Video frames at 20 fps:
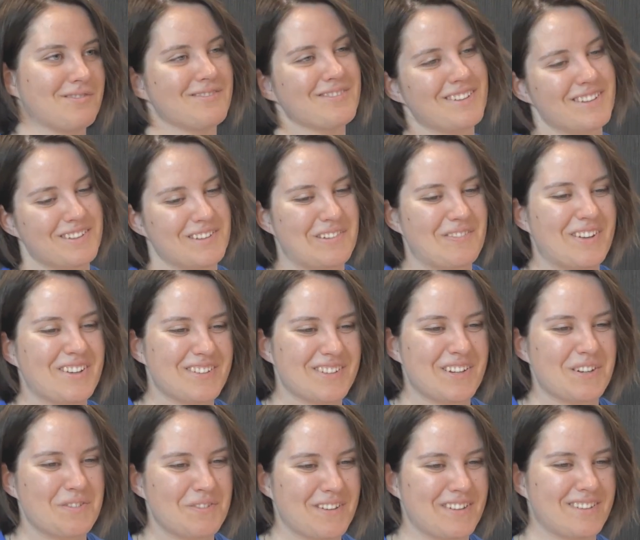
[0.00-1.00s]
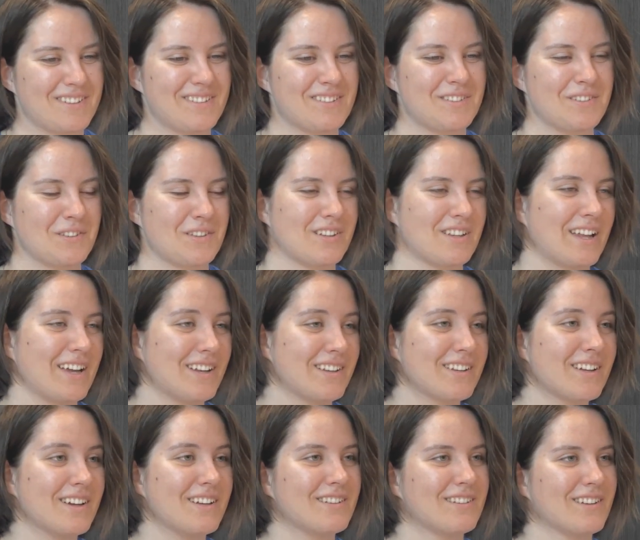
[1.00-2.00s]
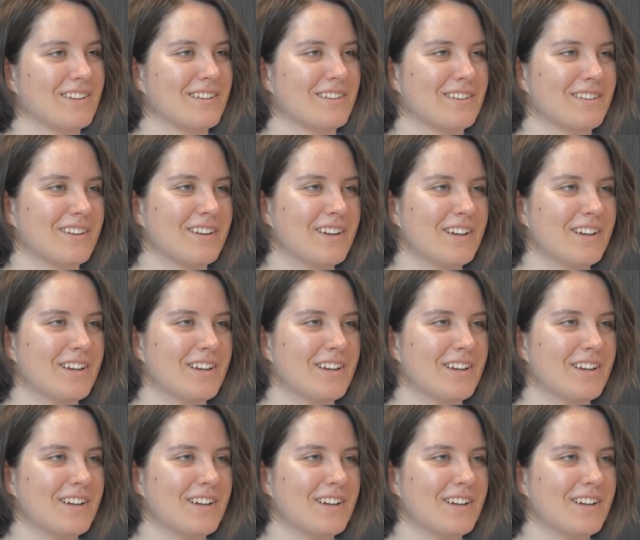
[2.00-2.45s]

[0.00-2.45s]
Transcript: As I mentioned, I went to the late night and